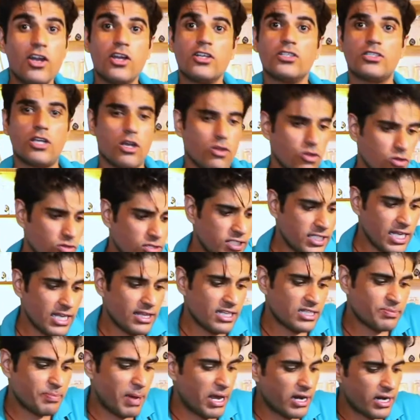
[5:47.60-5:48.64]
So you'll see
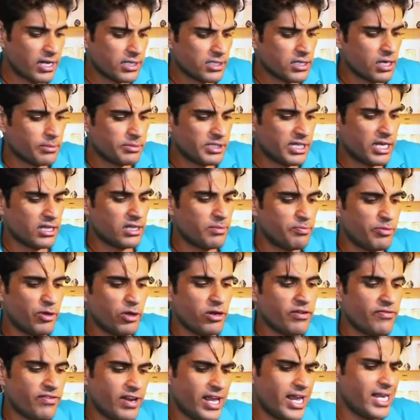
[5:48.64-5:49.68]
this batter has come together
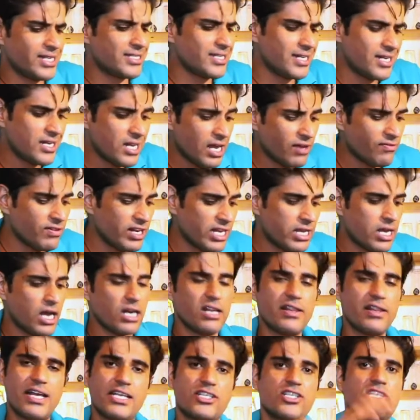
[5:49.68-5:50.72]
beautifully. It's a lovely color.
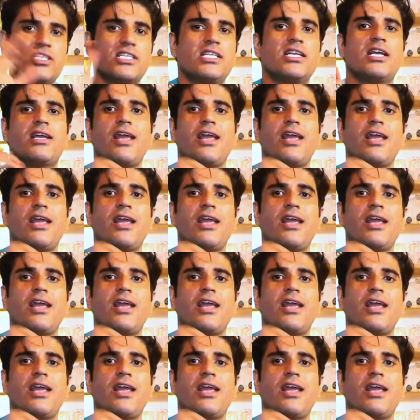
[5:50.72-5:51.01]
That's just going to